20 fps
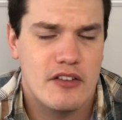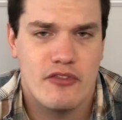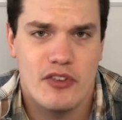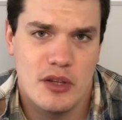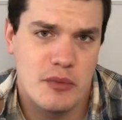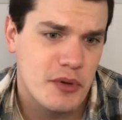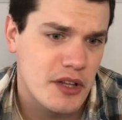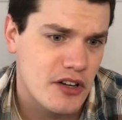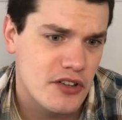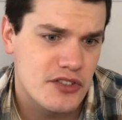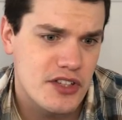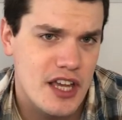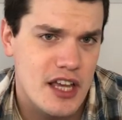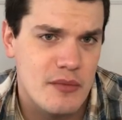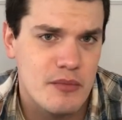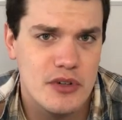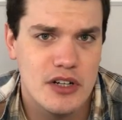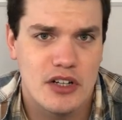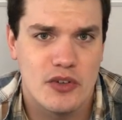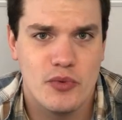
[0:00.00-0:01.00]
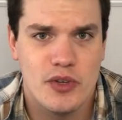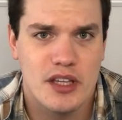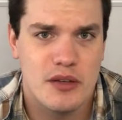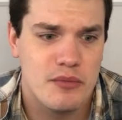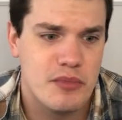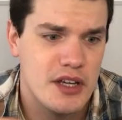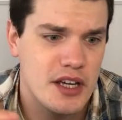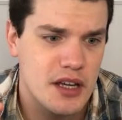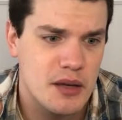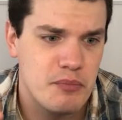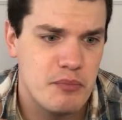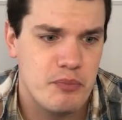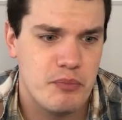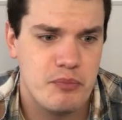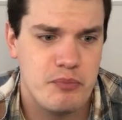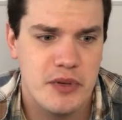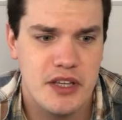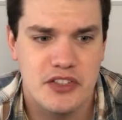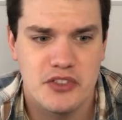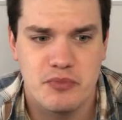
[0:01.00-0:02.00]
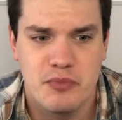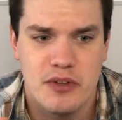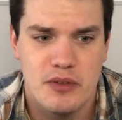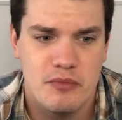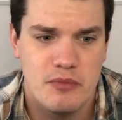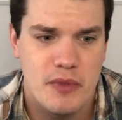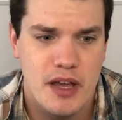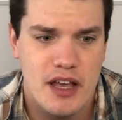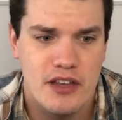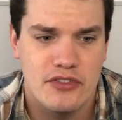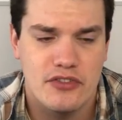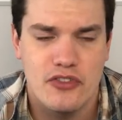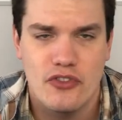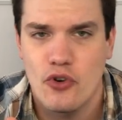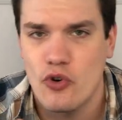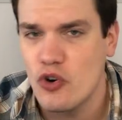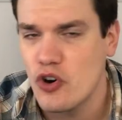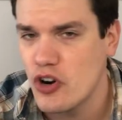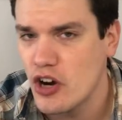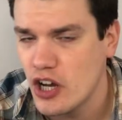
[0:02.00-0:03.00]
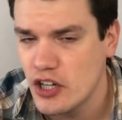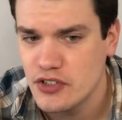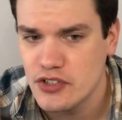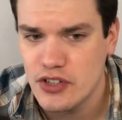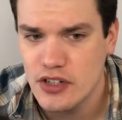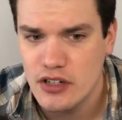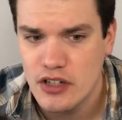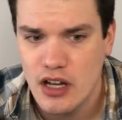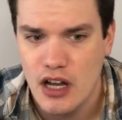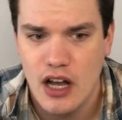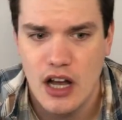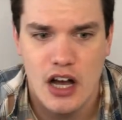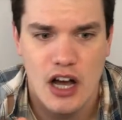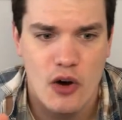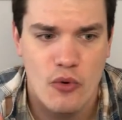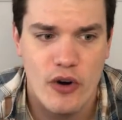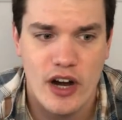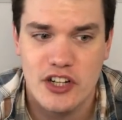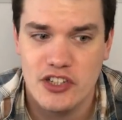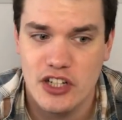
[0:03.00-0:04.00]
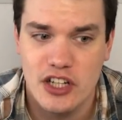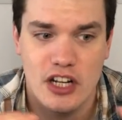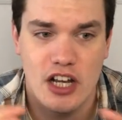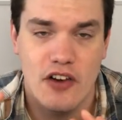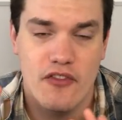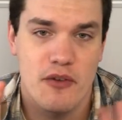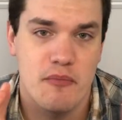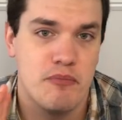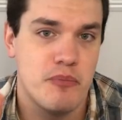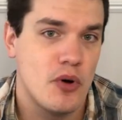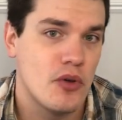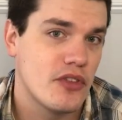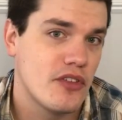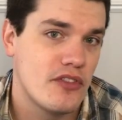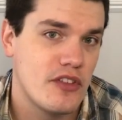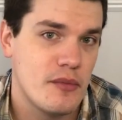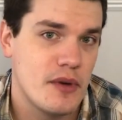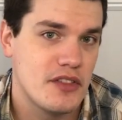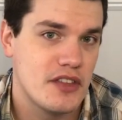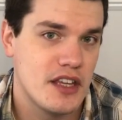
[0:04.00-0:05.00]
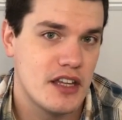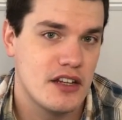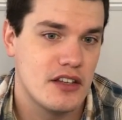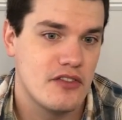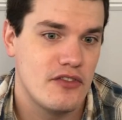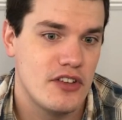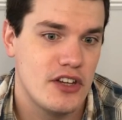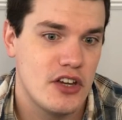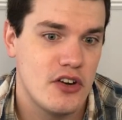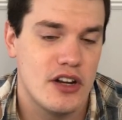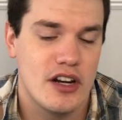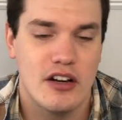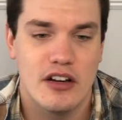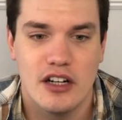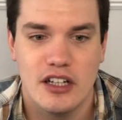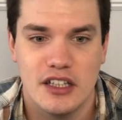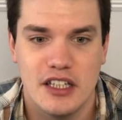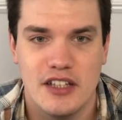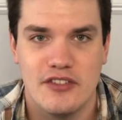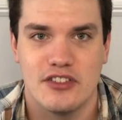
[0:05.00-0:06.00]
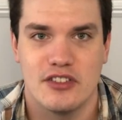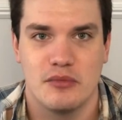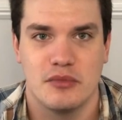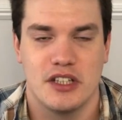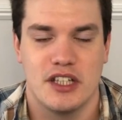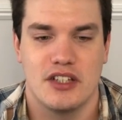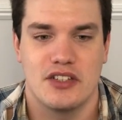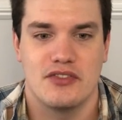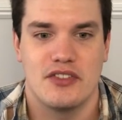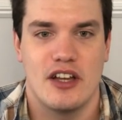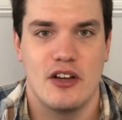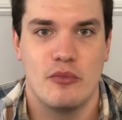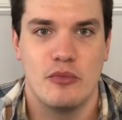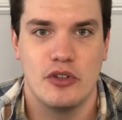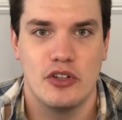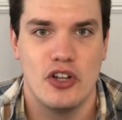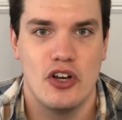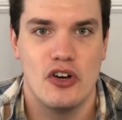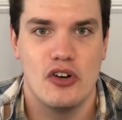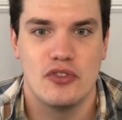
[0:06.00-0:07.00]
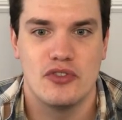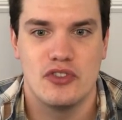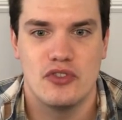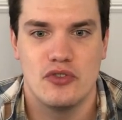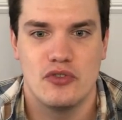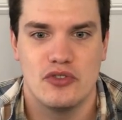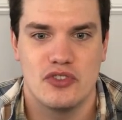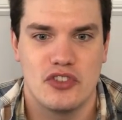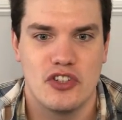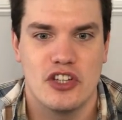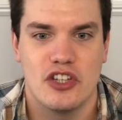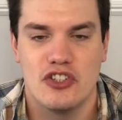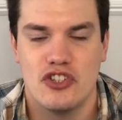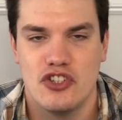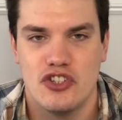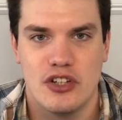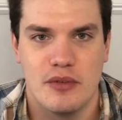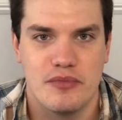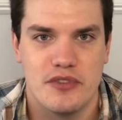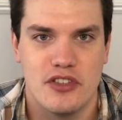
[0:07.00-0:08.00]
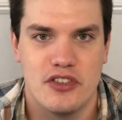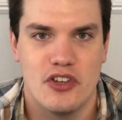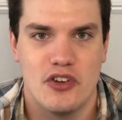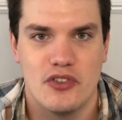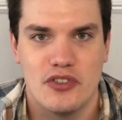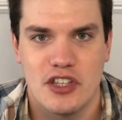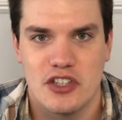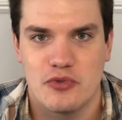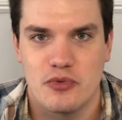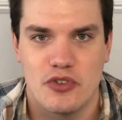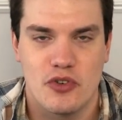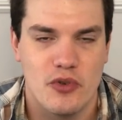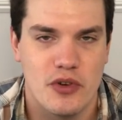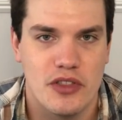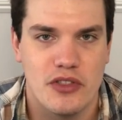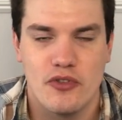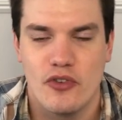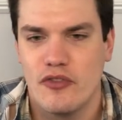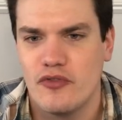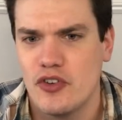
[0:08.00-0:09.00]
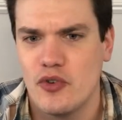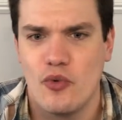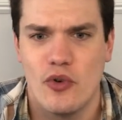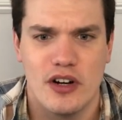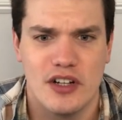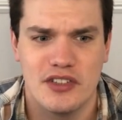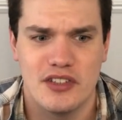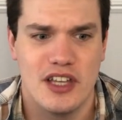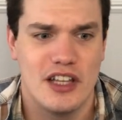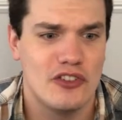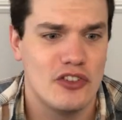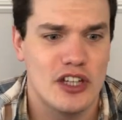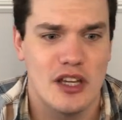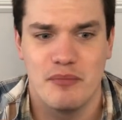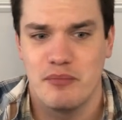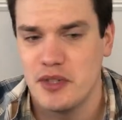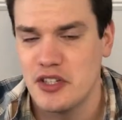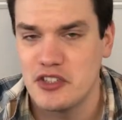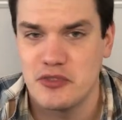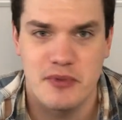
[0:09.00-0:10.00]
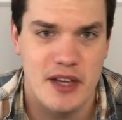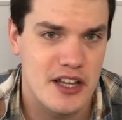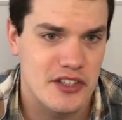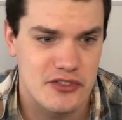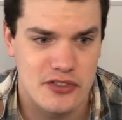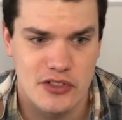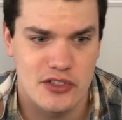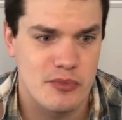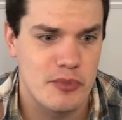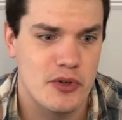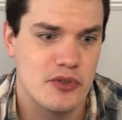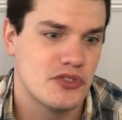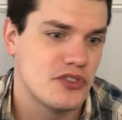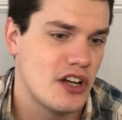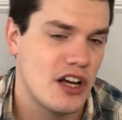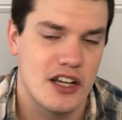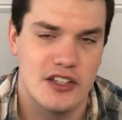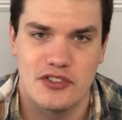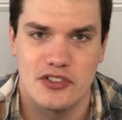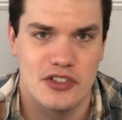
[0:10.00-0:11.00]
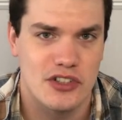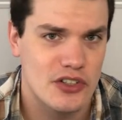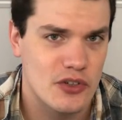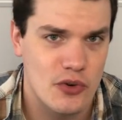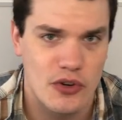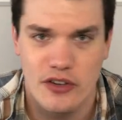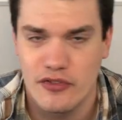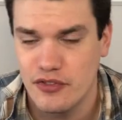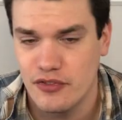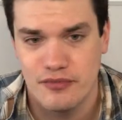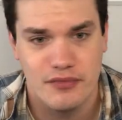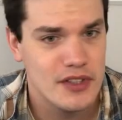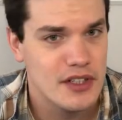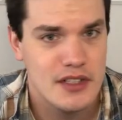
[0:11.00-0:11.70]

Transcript: from the player's handbook. We can pick Beastmaster or Hunter. We're actually going to cover both of them at the end of the video, and I'm going to leave some links down below so you can jump to those as we're going through if you want to say look at Beastmaster as opposed to Hunter, or if